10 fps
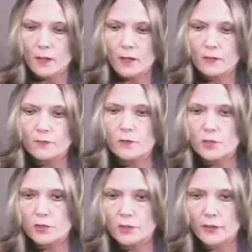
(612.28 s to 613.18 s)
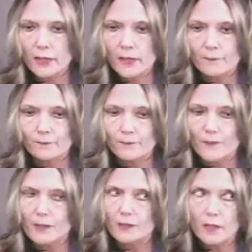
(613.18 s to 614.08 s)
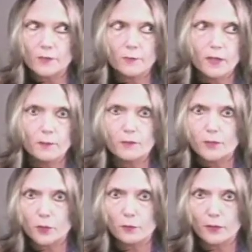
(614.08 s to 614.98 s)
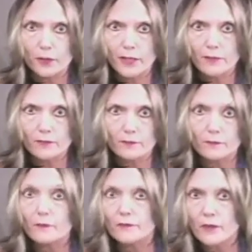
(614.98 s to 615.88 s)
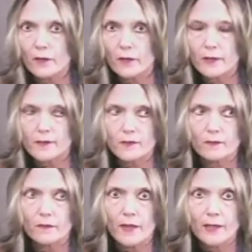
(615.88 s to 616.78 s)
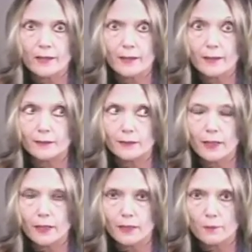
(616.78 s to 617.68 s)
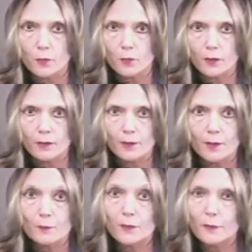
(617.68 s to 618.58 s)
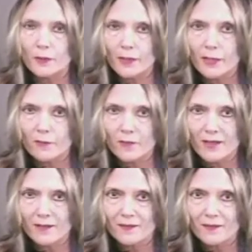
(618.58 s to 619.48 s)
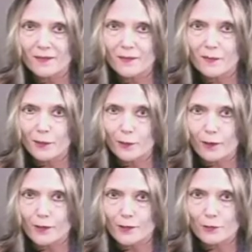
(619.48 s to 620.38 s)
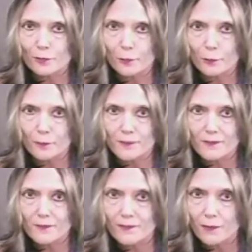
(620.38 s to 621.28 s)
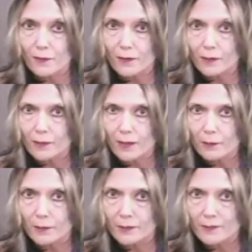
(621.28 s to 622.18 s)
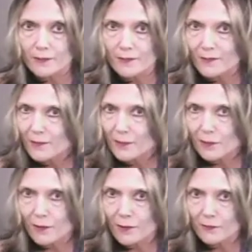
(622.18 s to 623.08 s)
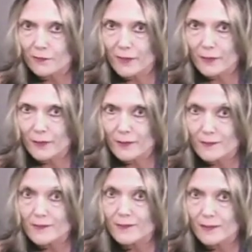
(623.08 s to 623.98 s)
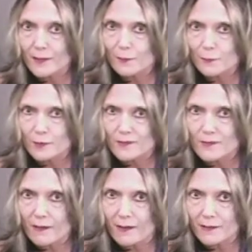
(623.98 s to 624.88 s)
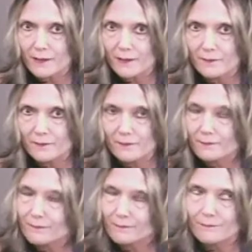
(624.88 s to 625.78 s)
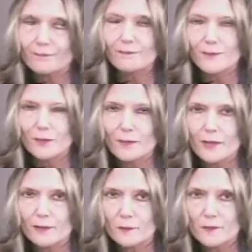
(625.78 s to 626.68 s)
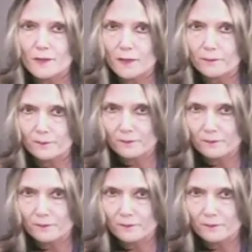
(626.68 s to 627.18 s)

Unfortunately, a lot of people don't believe in fairies and that ilk anymore. But believe me, there are trolls, there are goblins, there are fairies in Woodstock. You may know some.